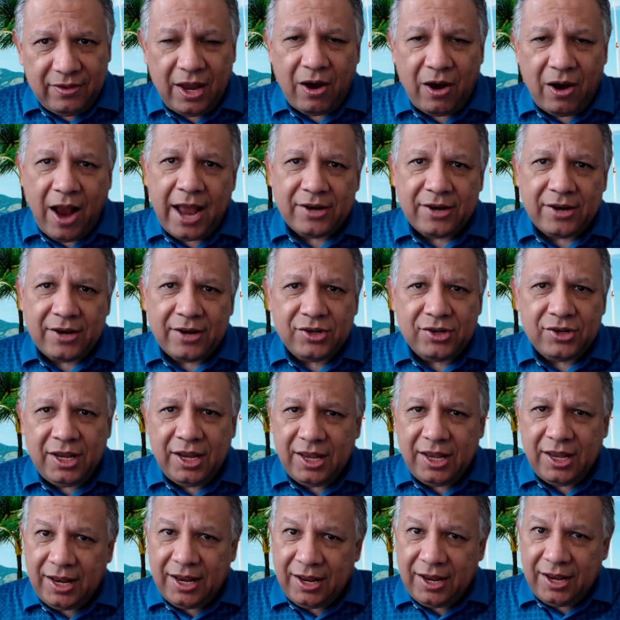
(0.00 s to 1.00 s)
They are
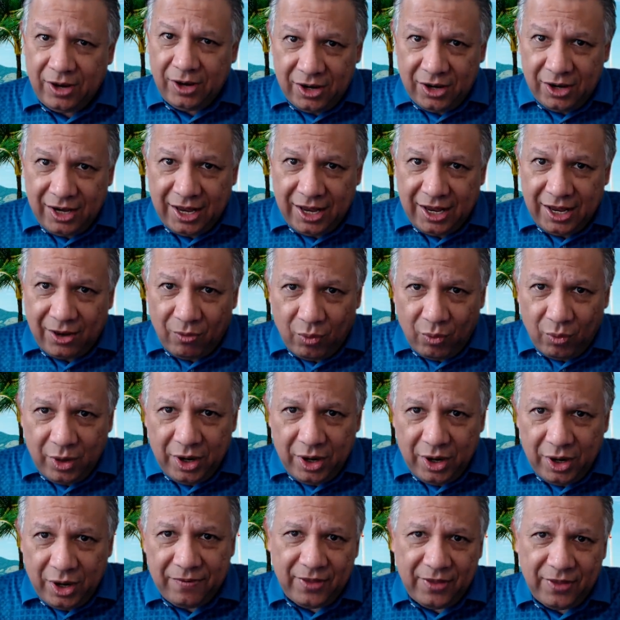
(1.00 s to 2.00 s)
actually going to get
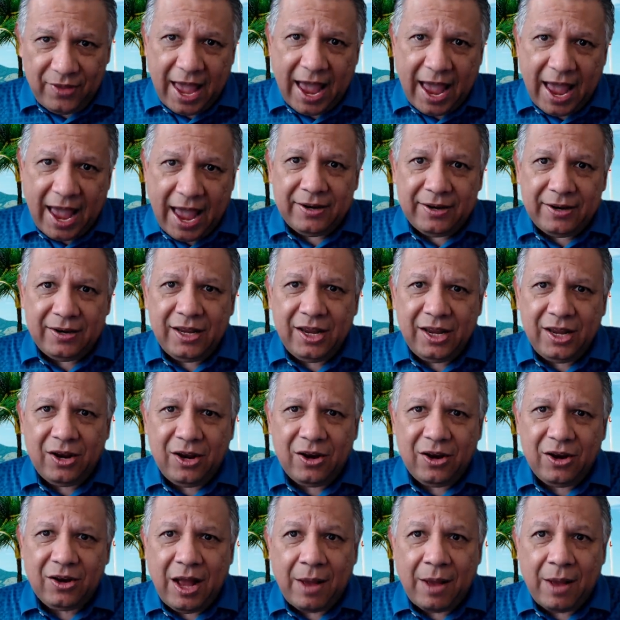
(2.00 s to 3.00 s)
rid of that
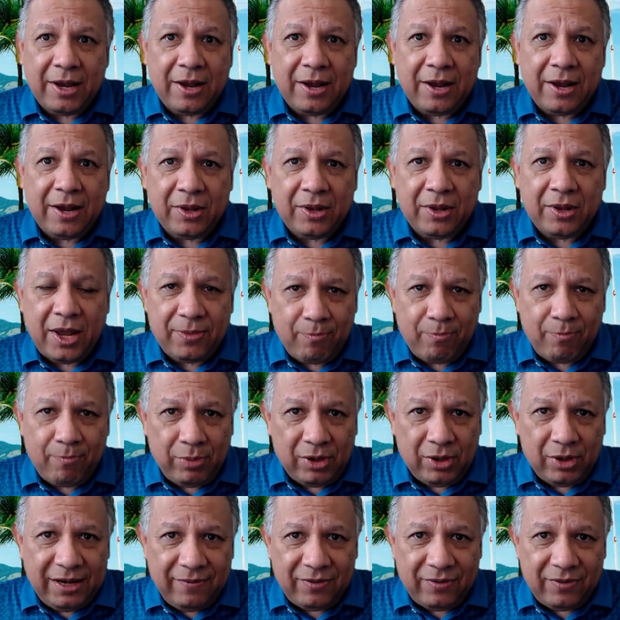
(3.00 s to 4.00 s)
here coming up in, I
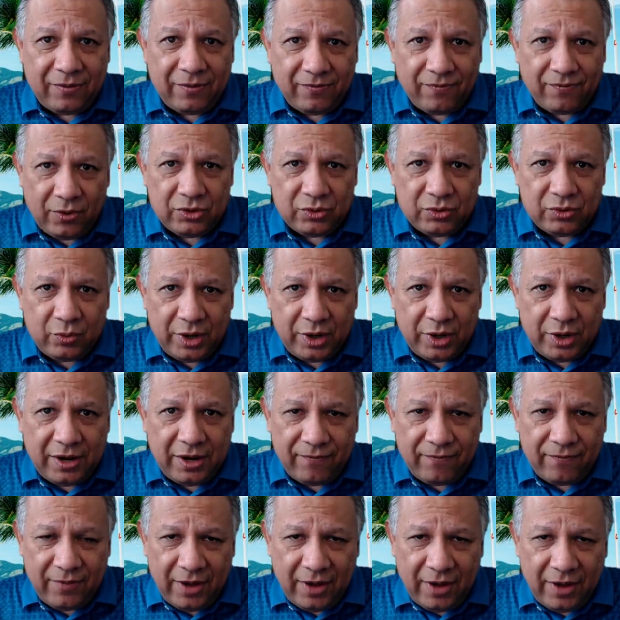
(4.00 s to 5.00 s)
believe, the first
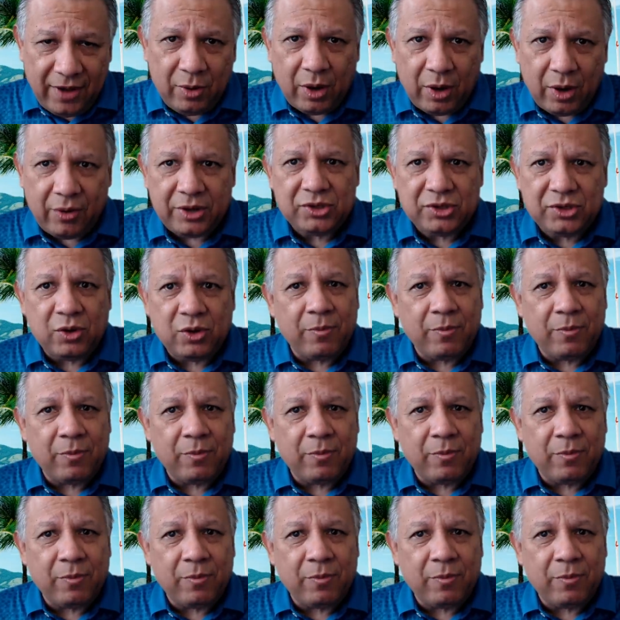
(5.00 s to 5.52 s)
week of February.